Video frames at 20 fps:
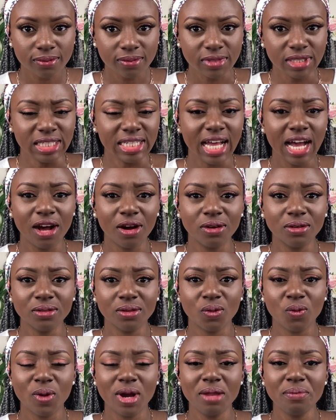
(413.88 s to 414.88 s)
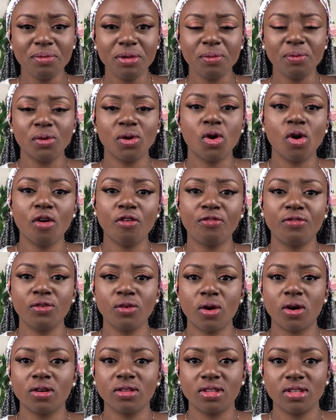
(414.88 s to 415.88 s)
Now, when people go through
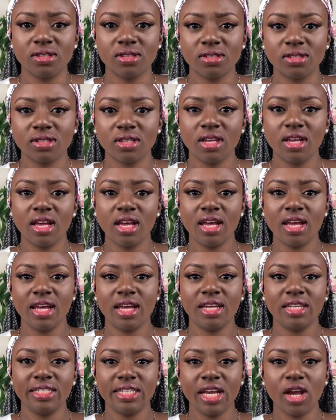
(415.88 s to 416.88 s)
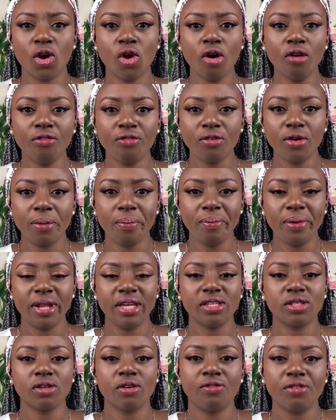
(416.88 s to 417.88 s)
all this, they go through a
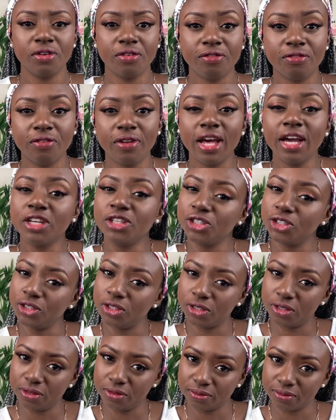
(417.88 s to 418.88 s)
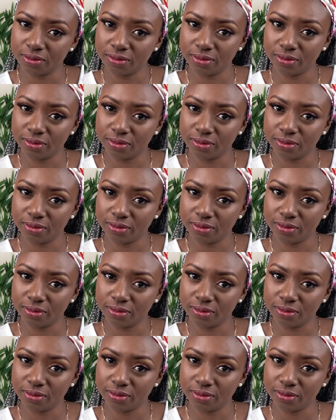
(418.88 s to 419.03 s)
place of reflection.